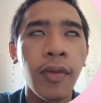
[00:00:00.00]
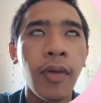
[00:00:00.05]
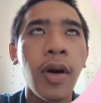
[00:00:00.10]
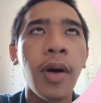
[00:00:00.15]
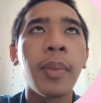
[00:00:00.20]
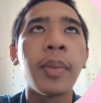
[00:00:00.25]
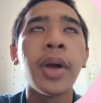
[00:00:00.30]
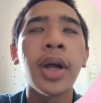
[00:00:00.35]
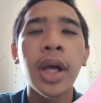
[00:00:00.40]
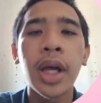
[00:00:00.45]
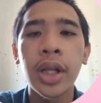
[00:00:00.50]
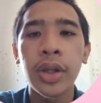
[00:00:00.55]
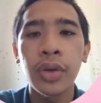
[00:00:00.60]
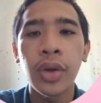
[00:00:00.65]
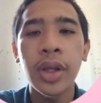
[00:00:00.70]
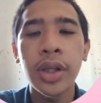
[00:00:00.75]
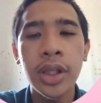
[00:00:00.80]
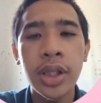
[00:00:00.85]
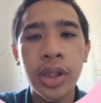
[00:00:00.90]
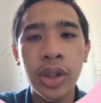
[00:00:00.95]
from
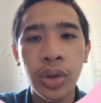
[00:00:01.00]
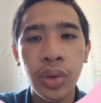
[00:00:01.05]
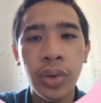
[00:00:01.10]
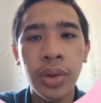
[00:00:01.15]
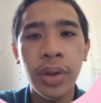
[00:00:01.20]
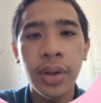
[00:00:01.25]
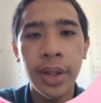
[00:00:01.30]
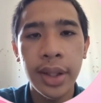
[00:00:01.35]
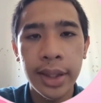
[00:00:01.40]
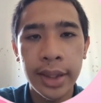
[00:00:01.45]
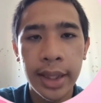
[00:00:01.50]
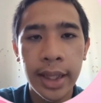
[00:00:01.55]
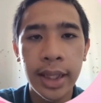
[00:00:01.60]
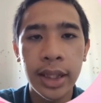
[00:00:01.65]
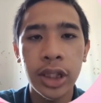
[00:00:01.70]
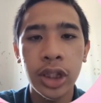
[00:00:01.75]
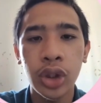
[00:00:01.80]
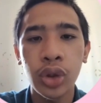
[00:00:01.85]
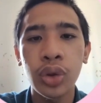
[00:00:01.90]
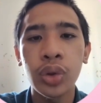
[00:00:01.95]
23
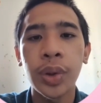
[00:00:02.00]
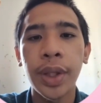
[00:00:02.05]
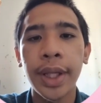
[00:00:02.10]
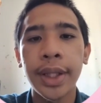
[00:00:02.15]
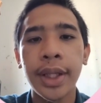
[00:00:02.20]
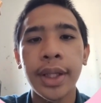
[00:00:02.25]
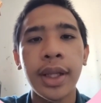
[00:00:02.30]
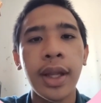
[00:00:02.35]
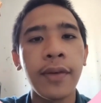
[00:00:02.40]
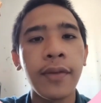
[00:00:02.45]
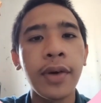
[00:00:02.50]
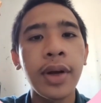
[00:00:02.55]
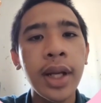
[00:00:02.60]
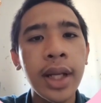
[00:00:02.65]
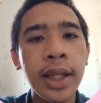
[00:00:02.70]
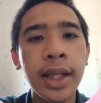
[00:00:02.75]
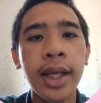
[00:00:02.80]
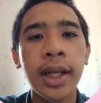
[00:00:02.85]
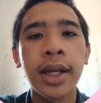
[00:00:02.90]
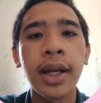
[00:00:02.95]
ringgit to 27
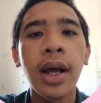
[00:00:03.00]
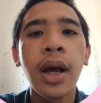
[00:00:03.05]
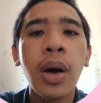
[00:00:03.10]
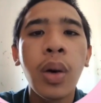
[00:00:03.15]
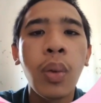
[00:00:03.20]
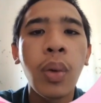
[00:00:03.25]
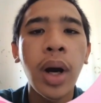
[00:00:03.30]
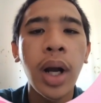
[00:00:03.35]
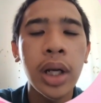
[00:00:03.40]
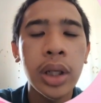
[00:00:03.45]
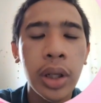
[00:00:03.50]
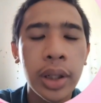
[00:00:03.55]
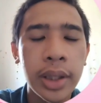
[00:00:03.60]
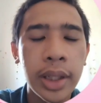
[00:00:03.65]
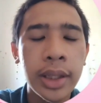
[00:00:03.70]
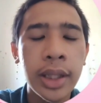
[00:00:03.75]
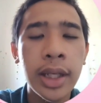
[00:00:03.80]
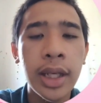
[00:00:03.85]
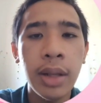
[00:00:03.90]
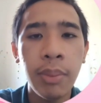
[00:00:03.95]
ringgit, while
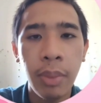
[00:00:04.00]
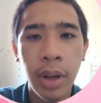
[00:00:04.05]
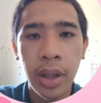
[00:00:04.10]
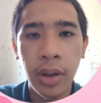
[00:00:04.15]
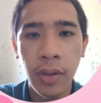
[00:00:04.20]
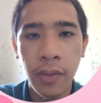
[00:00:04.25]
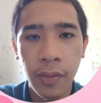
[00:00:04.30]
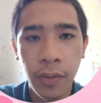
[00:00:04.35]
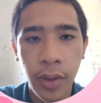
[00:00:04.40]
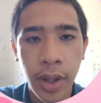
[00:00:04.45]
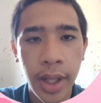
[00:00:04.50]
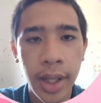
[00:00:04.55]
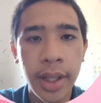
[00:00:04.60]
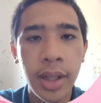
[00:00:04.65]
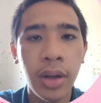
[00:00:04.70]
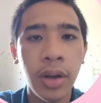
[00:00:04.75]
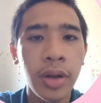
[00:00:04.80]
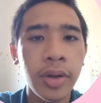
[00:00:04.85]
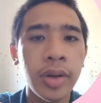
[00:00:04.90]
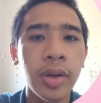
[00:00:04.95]
quantity demand of
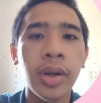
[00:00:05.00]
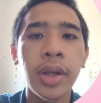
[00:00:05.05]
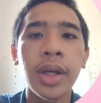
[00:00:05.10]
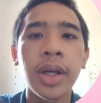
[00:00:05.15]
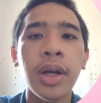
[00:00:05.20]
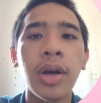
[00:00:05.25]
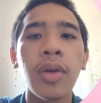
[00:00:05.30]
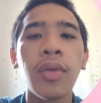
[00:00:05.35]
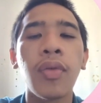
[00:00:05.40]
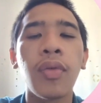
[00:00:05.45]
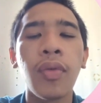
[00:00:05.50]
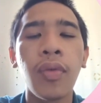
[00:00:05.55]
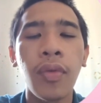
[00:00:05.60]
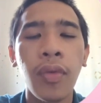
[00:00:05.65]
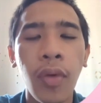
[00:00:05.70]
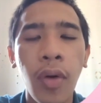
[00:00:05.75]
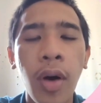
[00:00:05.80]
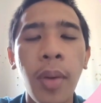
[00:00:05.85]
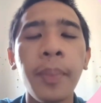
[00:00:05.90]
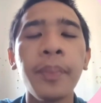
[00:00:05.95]
Y also increased
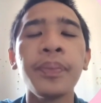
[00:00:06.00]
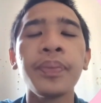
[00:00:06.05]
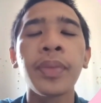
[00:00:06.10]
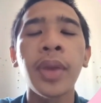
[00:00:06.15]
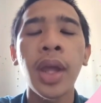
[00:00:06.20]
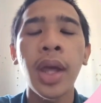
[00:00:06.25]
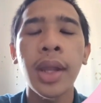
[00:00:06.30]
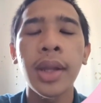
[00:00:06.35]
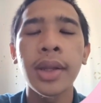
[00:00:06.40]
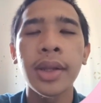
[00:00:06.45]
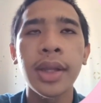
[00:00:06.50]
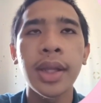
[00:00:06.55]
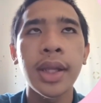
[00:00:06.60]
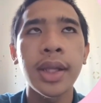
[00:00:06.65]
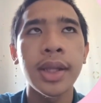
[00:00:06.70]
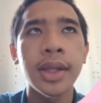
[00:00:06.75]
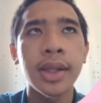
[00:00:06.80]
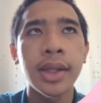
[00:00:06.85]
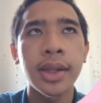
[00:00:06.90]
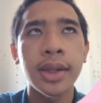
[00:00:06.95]
from
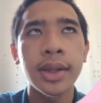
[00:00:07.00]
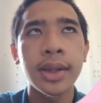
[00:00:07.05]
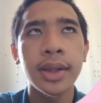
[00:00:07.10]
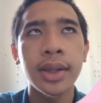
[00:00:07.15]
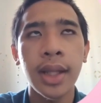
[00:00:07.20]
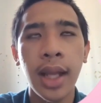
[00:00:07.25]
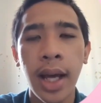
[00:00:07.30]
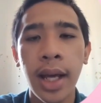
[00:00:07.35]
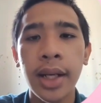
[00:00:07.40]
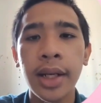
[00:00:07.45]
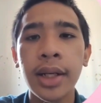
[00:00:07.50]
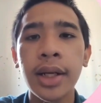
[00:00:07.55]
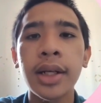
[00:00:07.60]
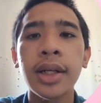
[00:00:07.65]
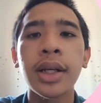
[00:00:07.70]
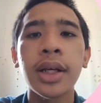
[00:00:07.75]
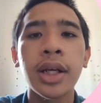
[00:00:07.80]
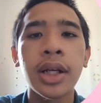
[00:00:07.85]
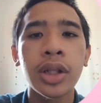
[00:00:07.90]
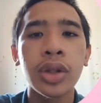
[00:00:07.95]

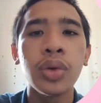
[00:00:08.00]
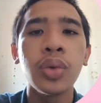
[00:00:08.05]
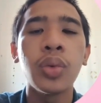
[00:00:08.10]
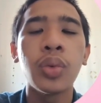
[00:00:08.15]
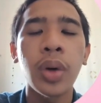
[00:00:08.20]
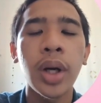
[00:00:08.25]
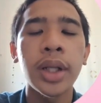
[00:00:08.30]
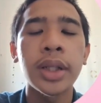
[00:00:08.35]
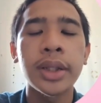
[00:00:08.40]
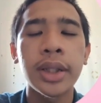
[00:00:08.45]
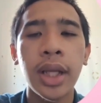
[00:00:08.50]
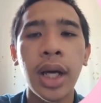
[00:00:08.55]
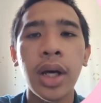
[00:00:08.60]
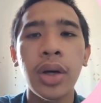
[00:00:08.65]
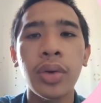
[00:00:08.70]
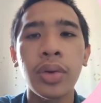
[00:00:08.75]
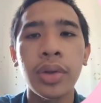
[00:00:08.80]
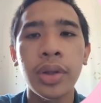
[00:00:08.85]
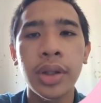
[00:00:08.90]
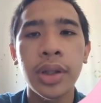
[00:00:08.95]
600 to
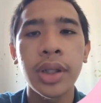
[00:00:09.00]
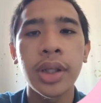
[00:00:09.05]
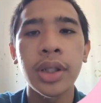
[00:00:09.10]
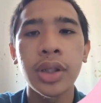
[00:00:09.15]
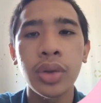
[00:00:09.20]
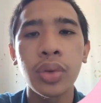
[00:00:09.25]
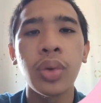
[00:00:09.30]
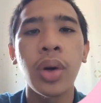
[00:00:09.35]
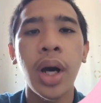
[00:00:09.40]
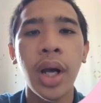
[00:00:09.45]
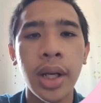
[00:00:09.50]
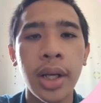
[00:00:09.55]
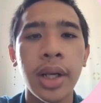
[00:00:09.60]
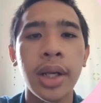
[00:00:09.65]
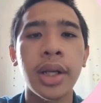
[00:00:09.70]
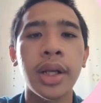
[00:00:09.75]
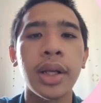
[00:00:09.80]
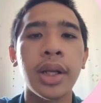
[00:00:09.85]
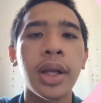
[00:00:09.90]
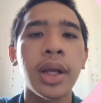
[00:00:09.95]

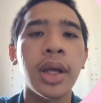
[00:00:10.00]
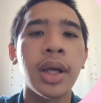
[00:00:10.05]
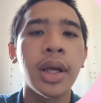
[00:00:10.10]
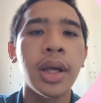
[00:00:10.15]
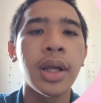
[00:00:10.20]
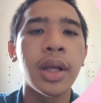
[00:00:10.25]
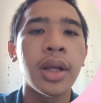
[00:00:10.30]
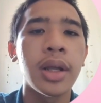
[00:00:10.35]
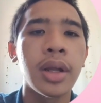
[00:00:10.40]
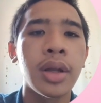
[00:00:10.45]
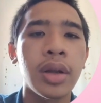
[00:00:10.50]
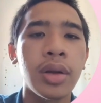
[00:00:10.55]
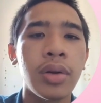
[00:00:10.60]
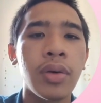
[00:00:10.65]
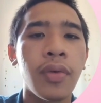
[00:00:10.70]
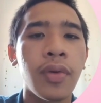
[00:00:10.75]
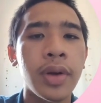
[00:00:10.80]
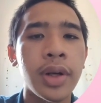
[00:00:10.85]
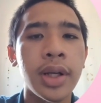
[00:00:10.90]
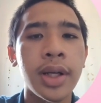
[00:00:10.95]
1200.
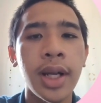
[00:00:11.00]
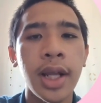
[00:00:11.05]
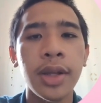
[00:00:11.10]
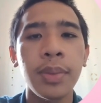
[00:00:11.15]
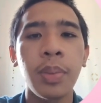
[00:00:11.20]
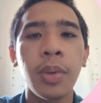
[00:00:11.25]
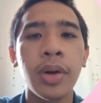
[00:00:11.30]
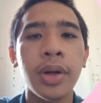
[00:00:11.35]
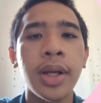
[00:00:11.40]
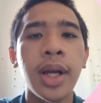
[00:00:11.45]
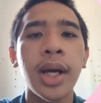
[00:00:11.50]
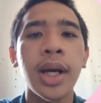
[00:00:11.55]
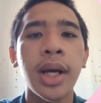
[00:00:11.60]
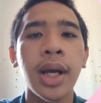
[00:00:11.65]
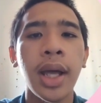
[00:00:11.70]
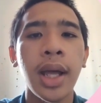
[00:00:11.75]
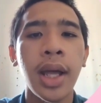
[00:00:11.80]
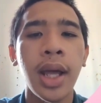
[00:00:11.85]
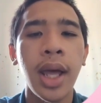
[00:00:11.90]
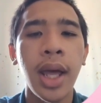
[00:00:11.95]
So for the dust product,
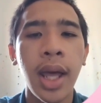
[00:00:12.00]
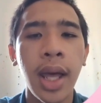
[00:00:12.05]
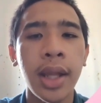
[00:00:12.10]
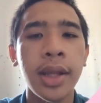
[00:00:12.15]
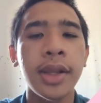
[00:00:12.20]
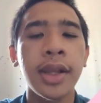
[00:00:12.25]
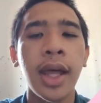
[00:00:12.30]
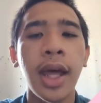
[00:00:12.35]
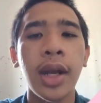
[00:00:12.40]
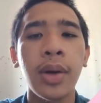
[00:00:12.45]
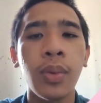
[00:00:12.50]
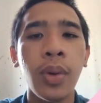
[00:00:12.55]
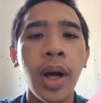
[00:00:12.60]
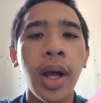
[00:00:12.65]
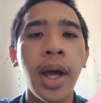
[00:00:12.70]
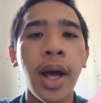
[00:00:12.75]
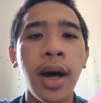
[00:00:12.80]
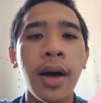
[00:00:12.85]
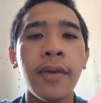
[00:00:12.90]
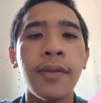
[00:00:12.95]
X and
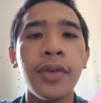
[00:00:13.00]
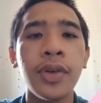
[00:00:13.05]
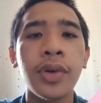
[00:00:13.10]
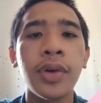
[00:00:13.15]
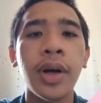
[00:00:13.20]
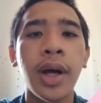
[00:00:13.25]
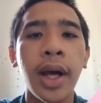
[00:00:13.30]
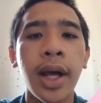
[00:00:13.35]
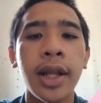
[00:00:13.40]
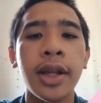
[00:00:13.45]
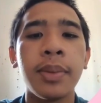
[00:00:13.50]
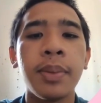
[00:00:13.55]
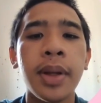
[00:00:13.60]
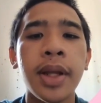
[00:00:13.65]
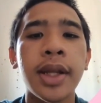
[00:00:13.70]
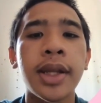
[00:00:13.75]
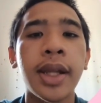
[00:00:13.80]
Y are viewed as being